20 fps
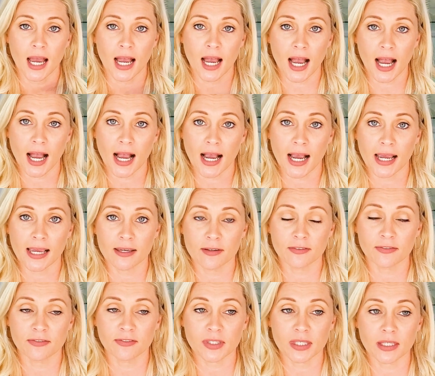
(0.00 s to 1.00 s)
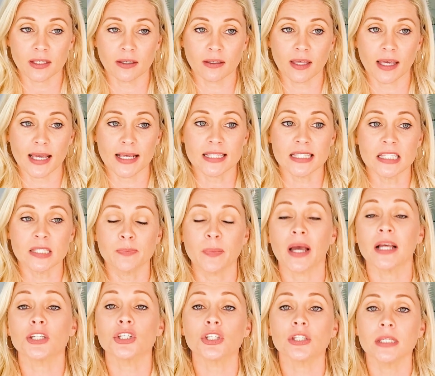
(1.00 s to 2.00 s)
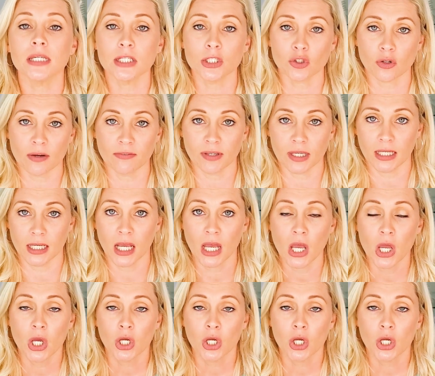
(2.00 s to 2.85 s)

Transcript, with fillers: I feel especially driven